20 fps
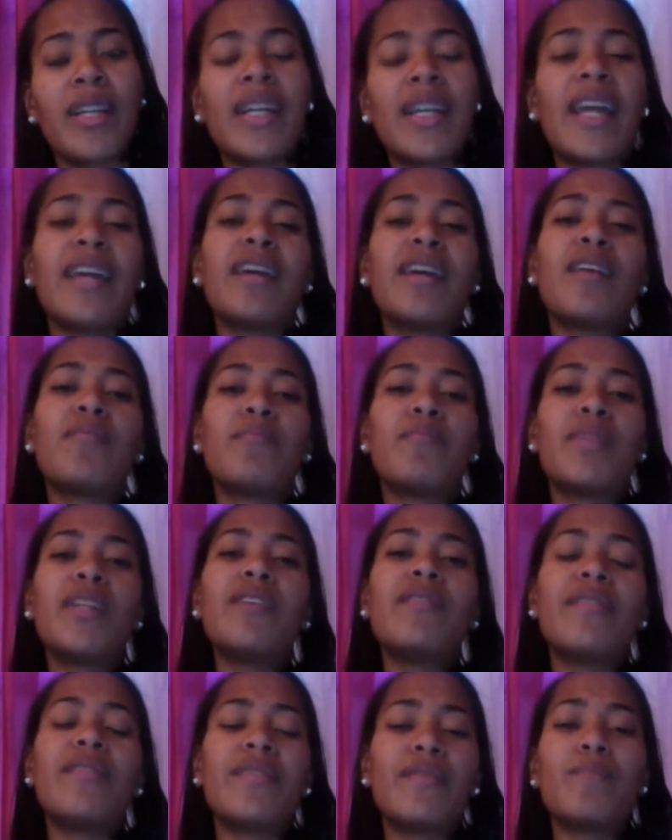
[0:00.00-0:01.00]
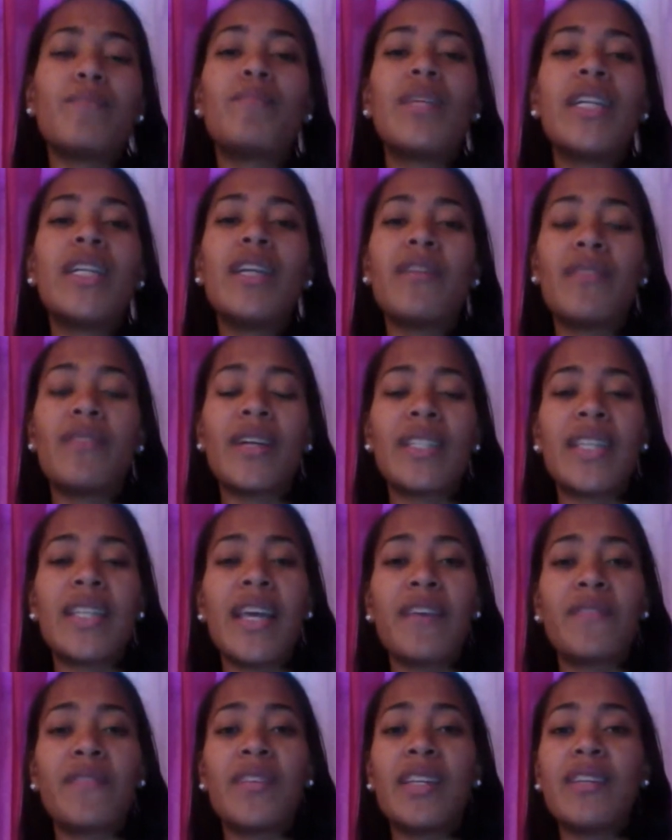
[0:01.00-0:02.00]
Like many of us
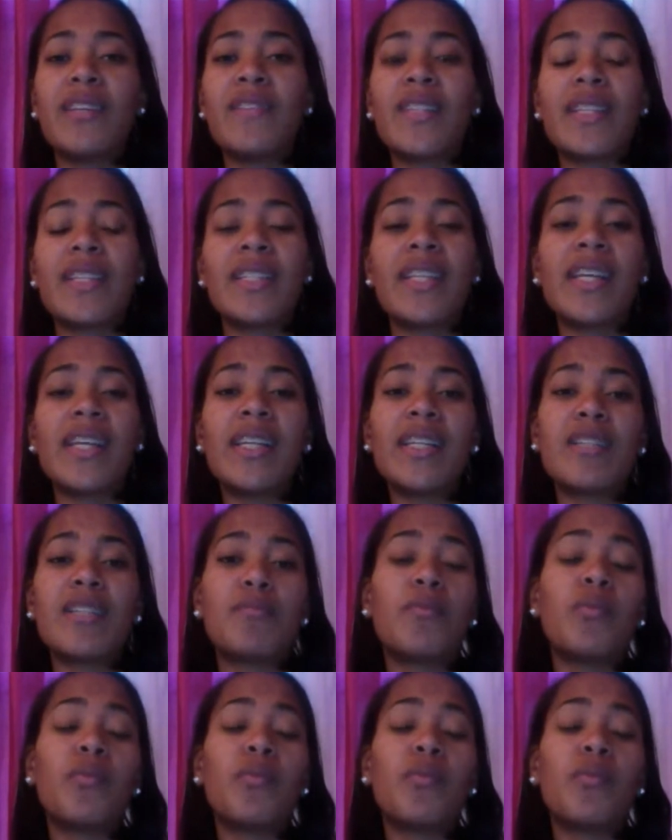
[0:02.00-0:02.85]
have gifts and talents,